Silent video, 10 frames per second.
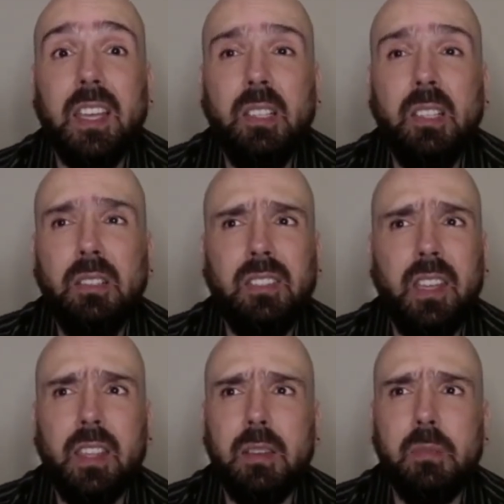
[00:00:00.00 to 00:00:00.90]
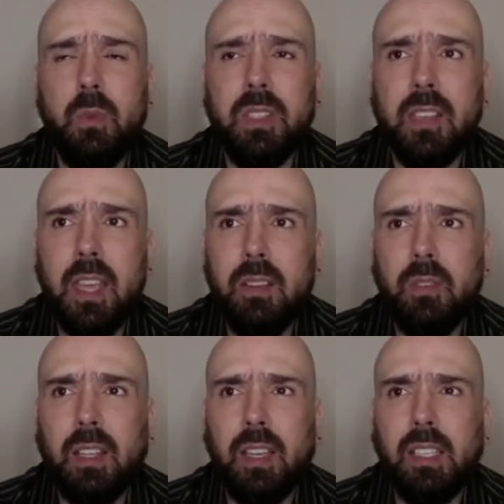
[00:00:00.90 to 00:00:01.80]
he looked at them, he was
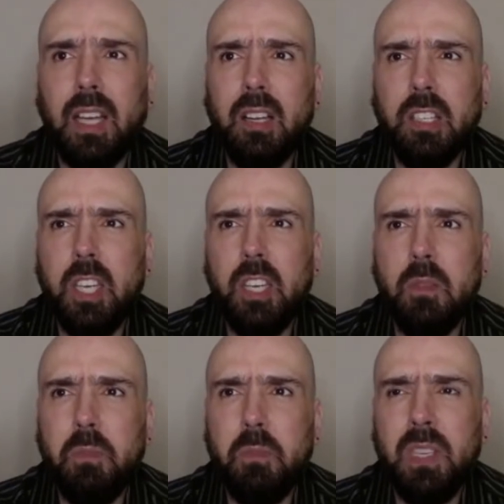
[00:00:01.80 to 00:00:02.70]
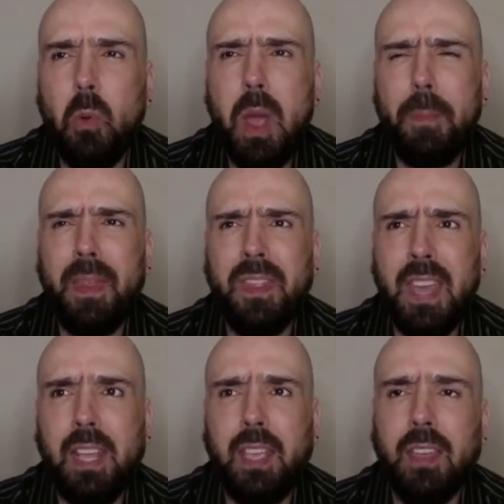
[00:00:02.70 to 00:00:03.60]
angry, like, how can you be so
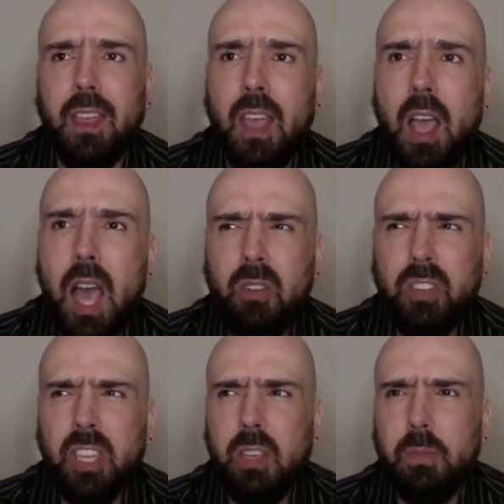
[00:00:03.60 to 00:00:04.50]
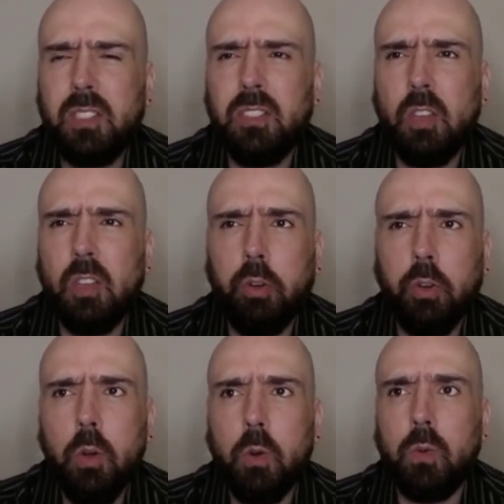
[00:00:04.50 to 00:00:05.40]
apathetic? How can you be so
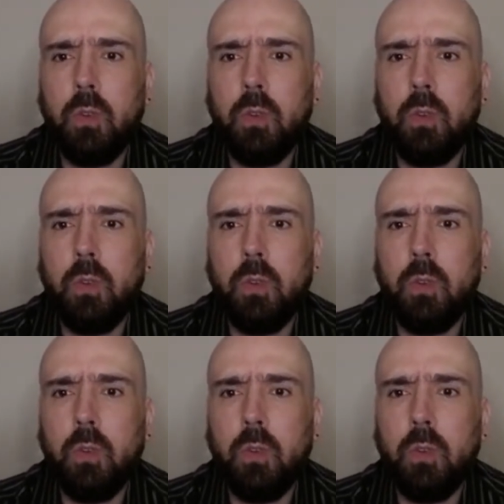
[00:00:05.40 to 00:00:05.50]
cruel?